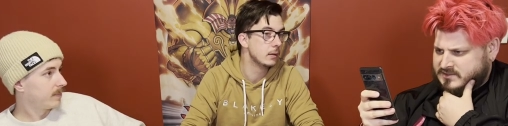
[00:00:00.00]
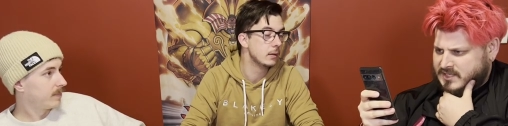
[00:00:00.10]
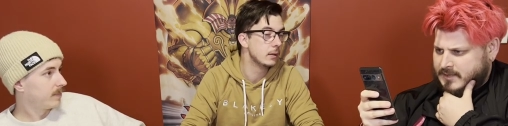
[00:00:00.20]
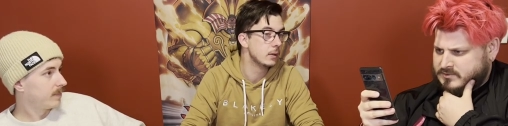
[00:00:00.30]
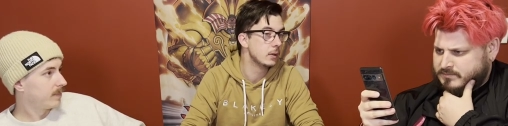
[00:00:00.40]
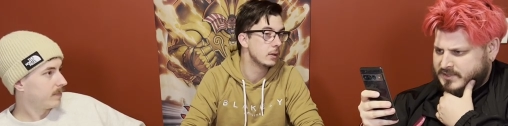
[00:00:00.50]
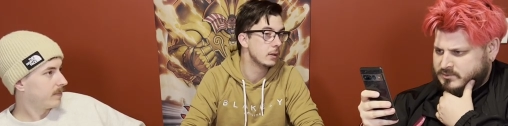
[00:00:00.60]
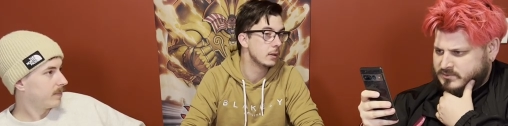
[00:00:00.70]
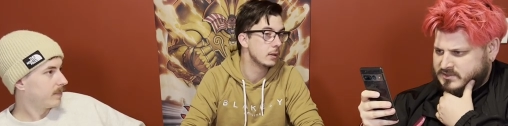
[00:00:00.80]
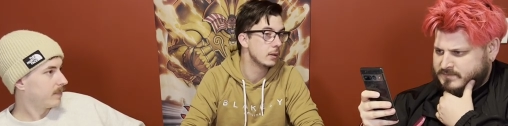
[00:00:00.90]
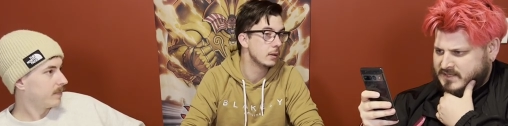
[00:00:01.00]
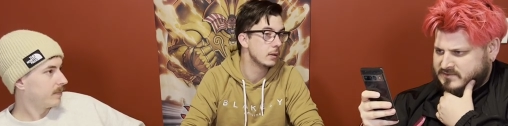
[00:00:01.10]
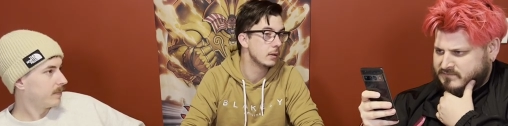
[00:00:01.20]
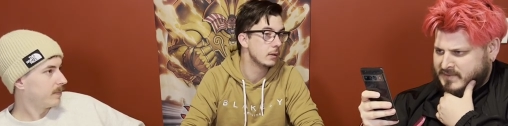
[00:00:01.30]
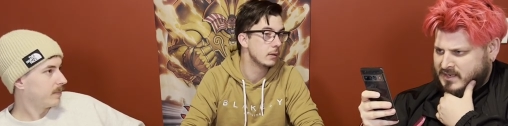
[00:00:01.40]
Speaker 1: escapes a beast with its
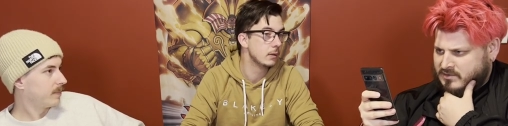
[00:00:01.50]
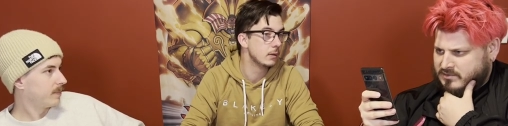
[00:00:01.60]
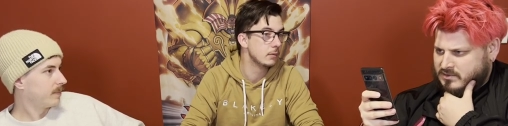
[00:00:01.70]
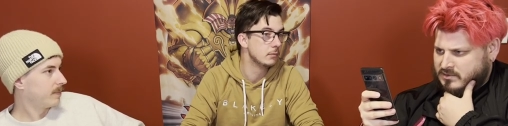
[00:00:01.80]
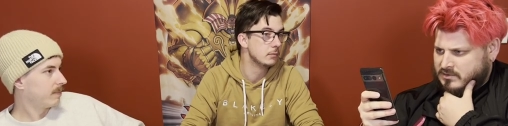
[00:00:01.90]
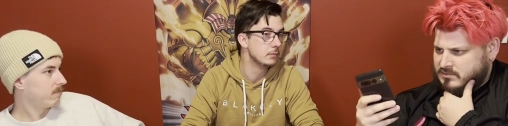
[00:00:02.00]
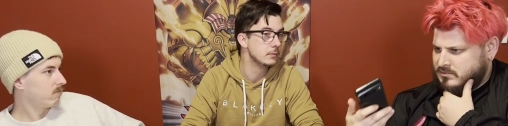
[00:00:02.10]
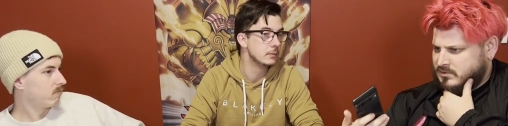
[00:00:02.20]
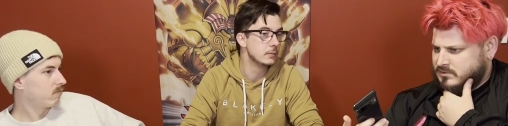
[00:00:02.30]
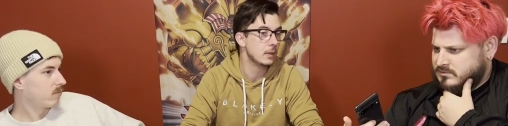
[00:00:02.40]
massive mouth.